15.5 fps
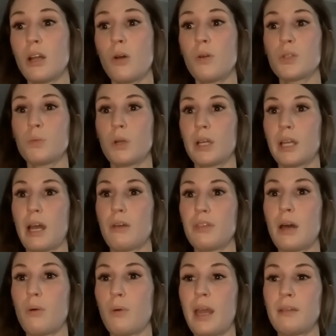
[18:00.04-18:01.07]
always work out
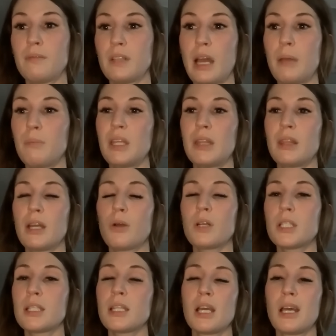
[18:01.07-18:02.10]
that way. I mean, there
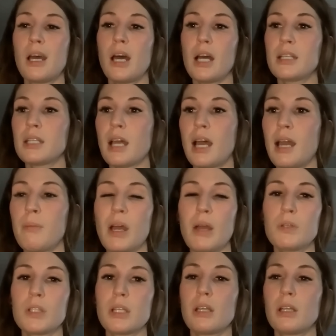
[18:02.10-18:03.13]
was a time I
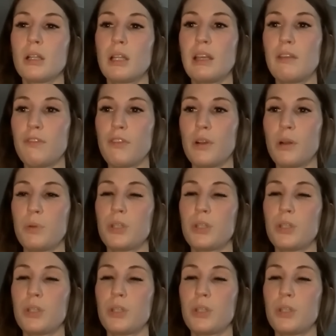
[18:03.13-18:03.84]
was going to leave for a